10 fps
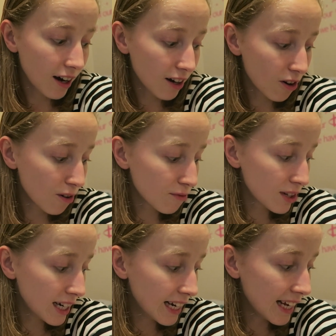I can't
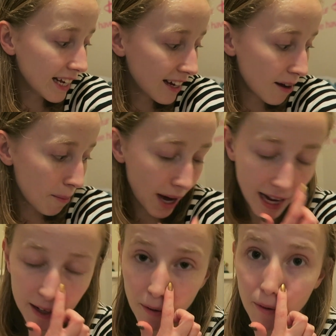really
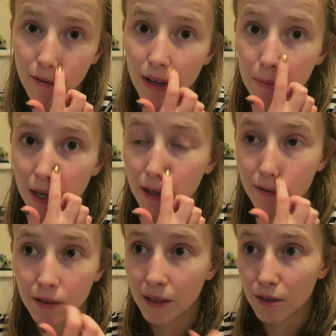pack all of it, but I
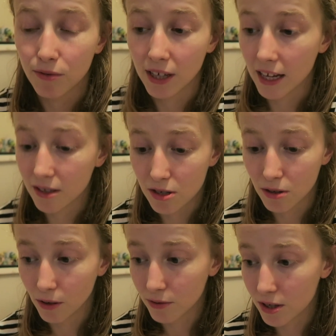know I'm going to end up forgetting
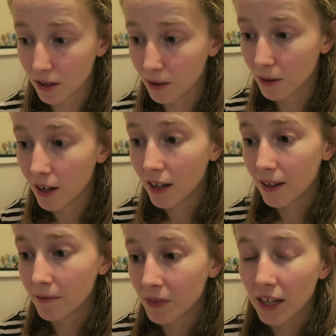stuff, so
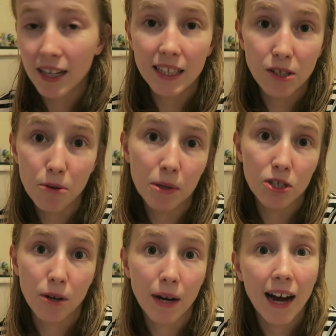let's hope I
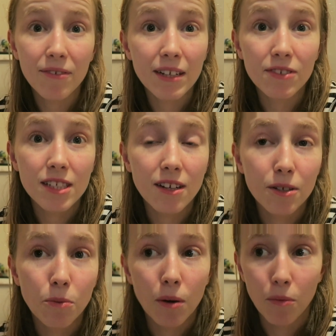don't. I haven't even
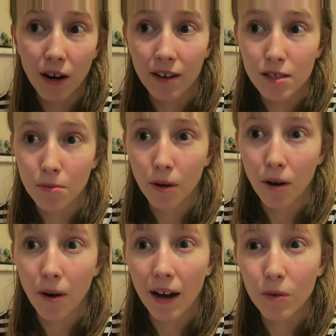decided what I'm wearing
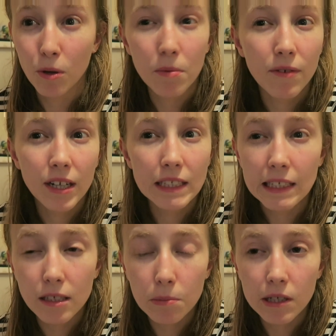tomorrow. I have a couple of
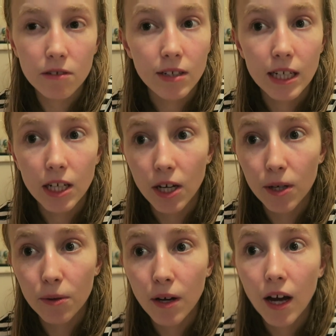ideas, but I don't really
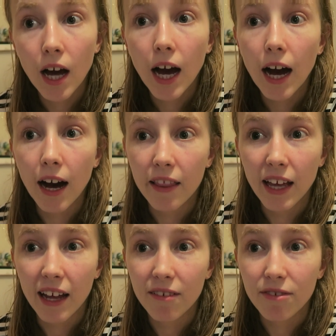know.
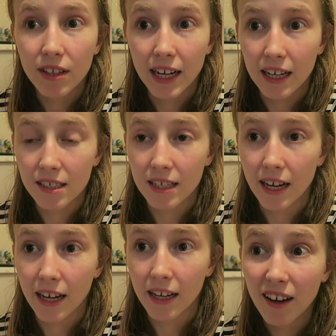And then for the next
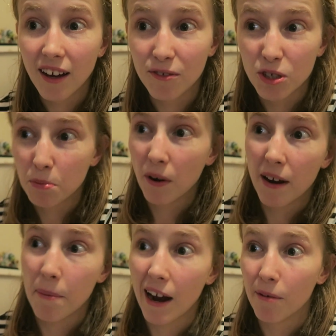day, I've just put
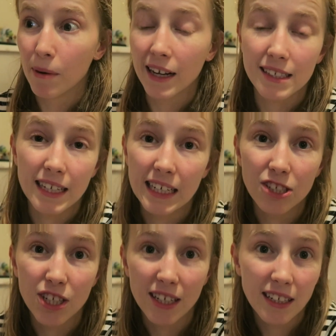in a pair of black
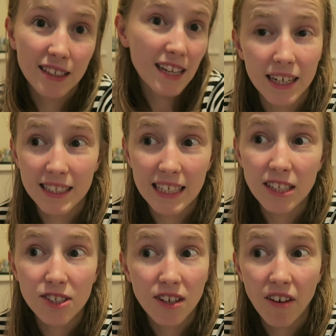skinny jeans and a
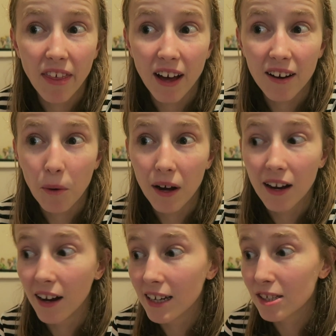t-shirt that I quite
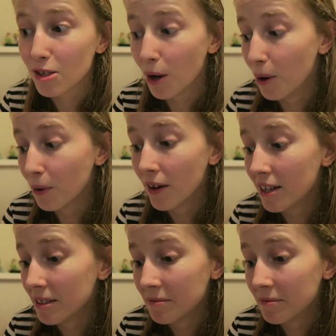like. So